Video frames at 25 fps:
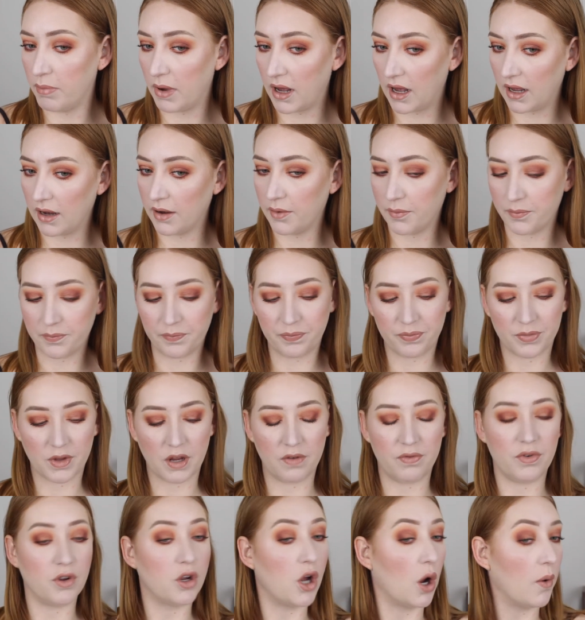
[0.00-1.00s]
but
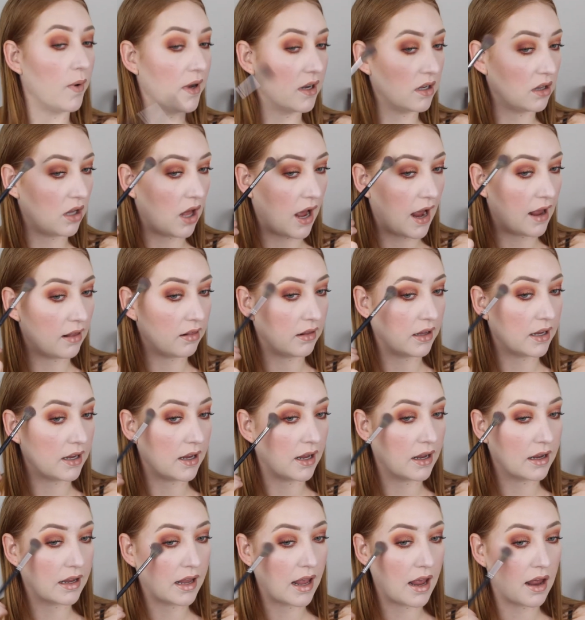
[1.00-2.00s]
if you go in lightly,
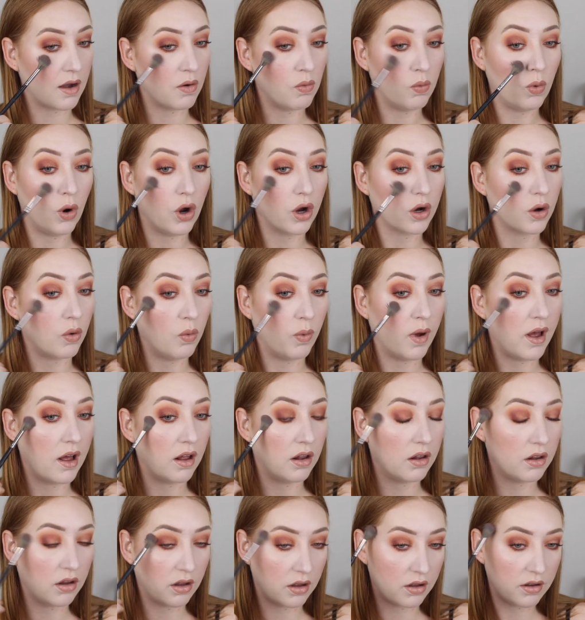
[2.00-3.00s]
it can work
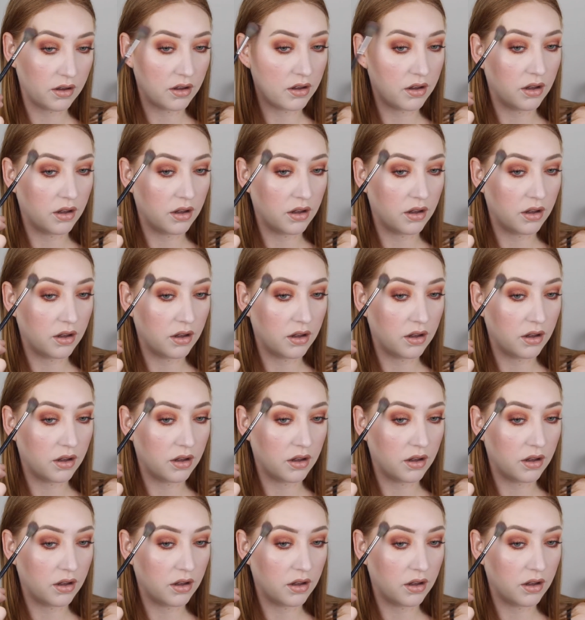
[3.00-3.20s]
well